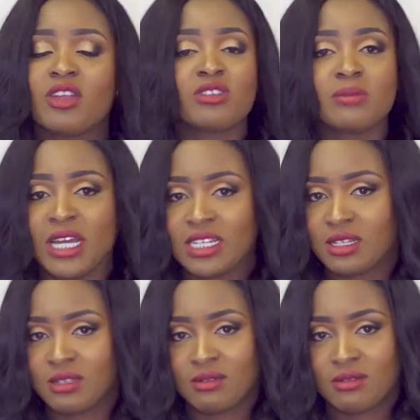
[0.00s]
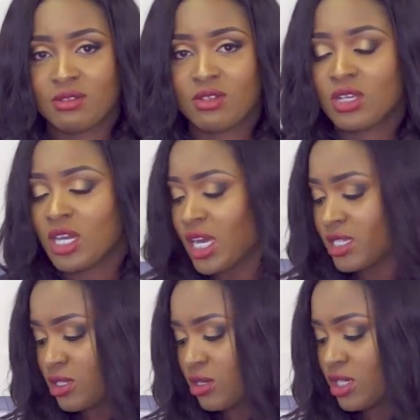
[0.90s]
doesn't matter.
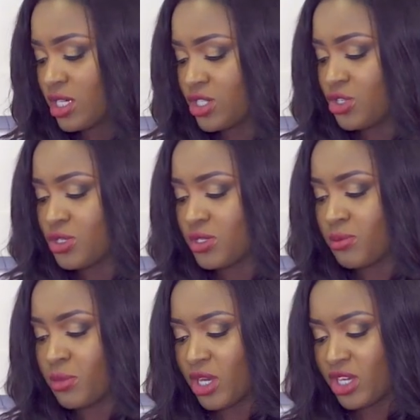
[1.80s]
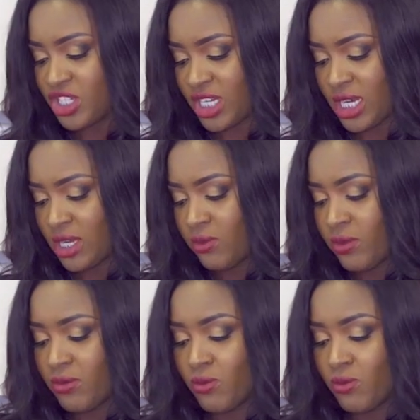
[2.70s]
As long as you submerge it with